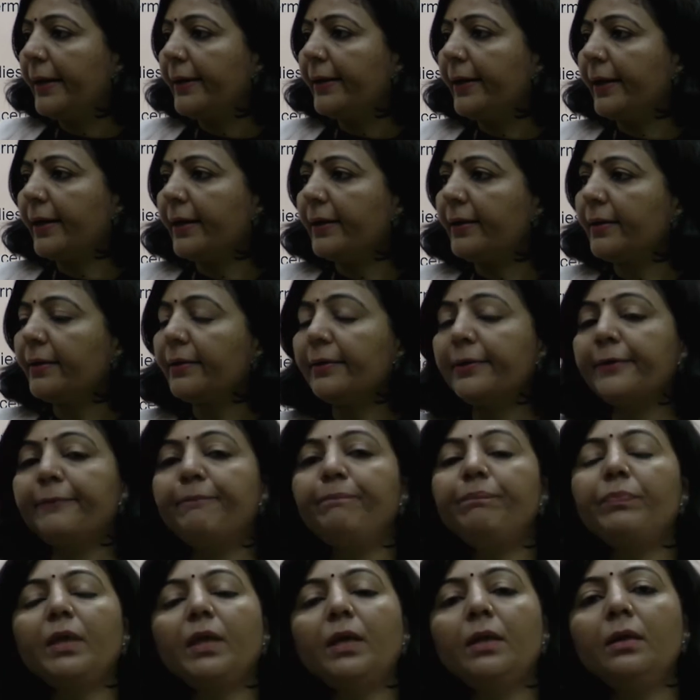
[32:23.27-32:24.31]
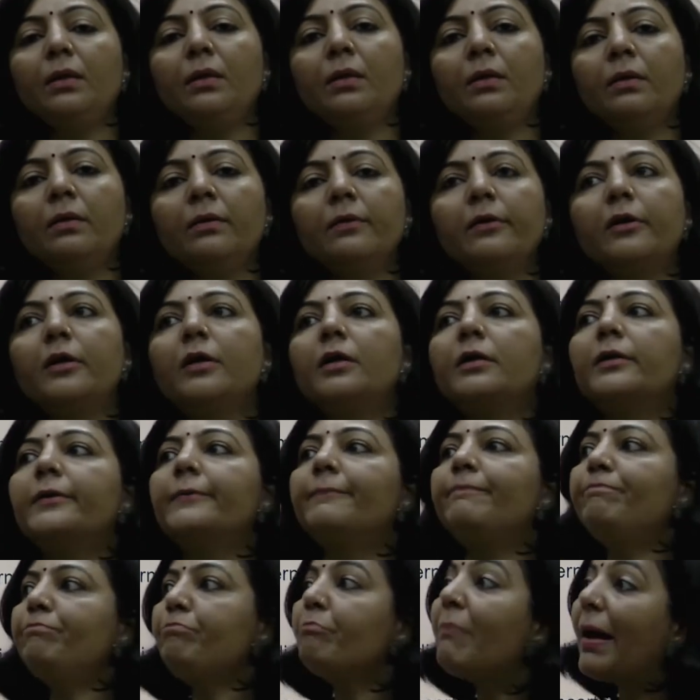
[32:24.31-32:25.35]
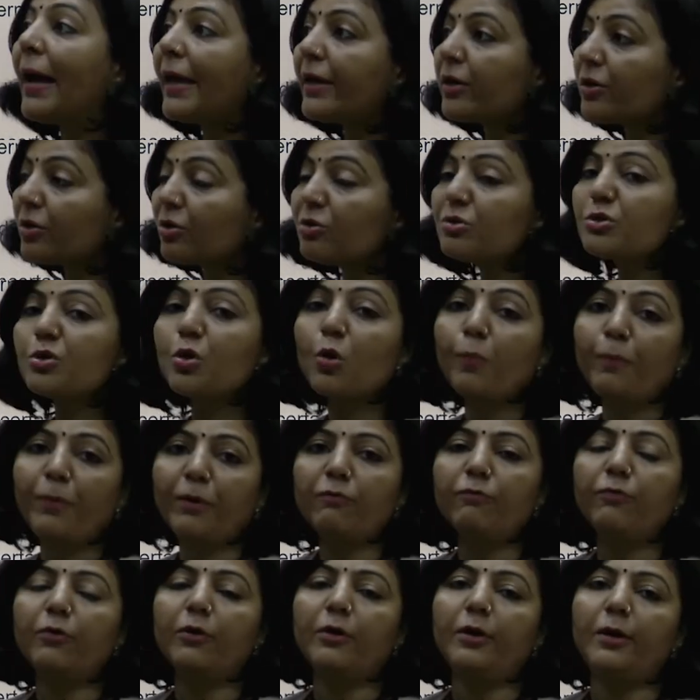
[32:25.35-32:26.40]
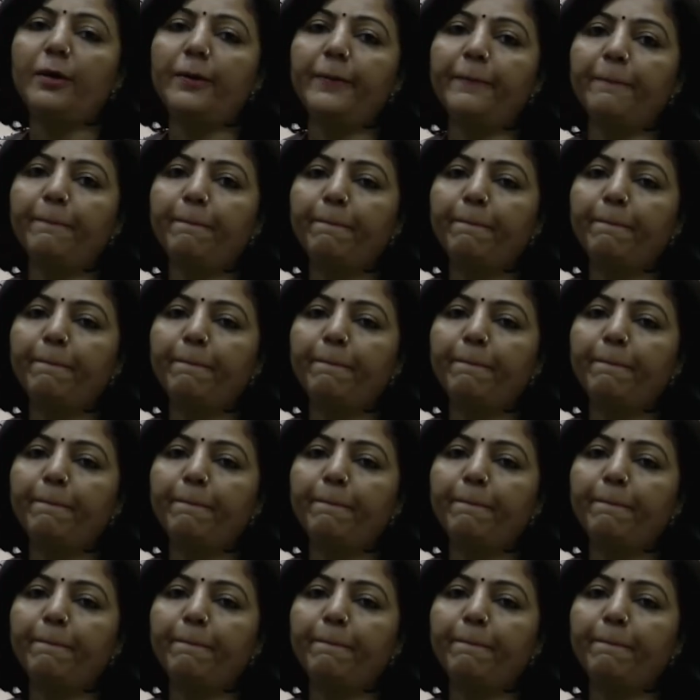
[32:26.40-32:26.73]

that um, in uh, microscopic world